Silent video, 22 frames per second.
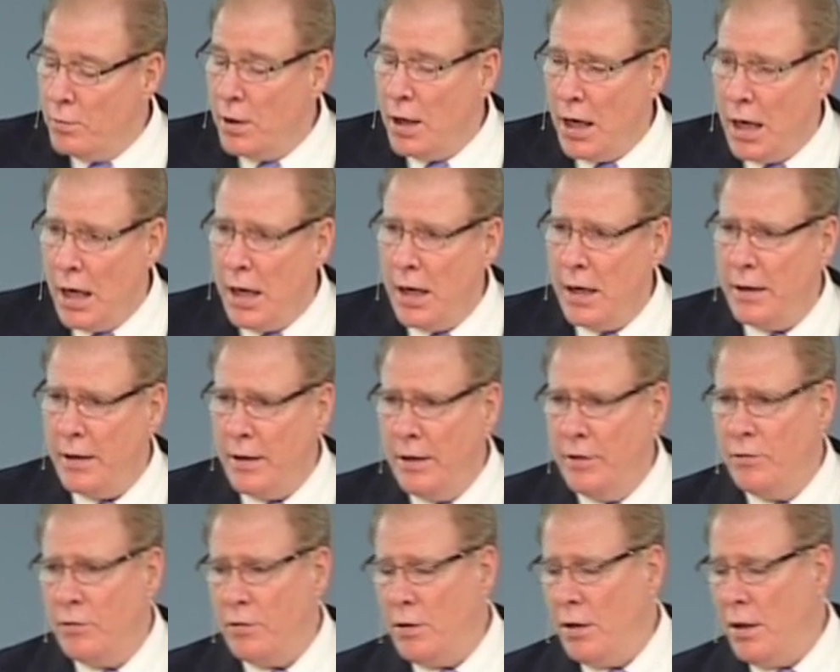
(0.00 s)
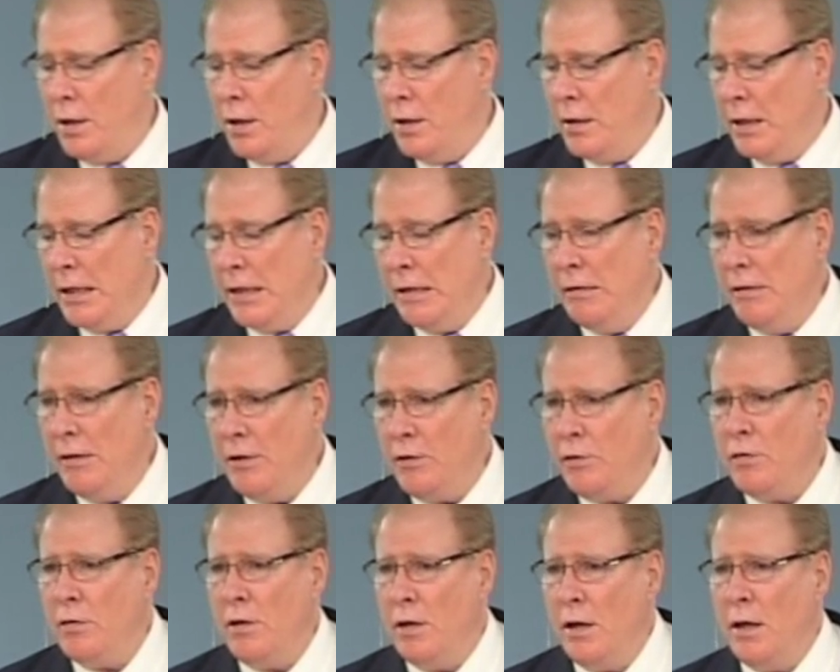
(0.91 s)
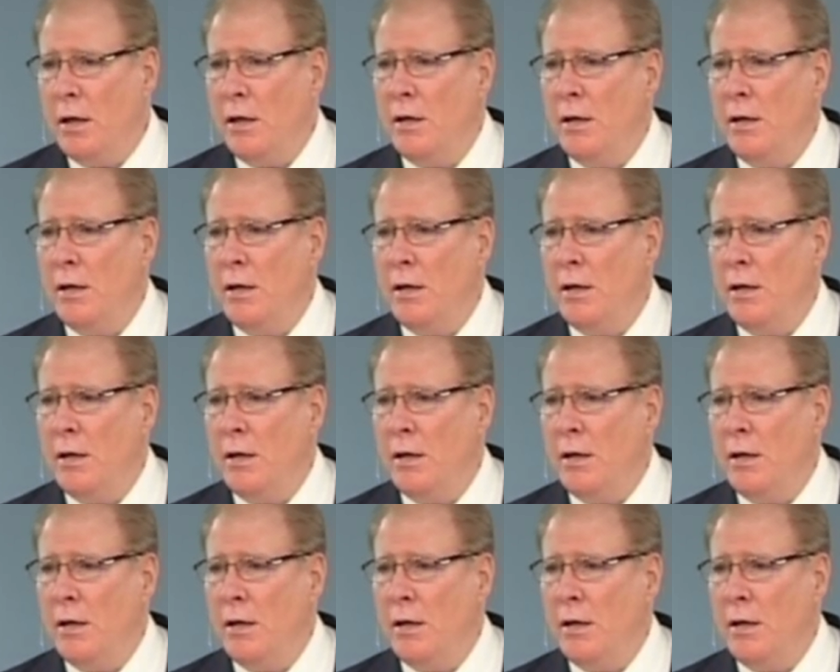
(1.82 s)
God instead initiated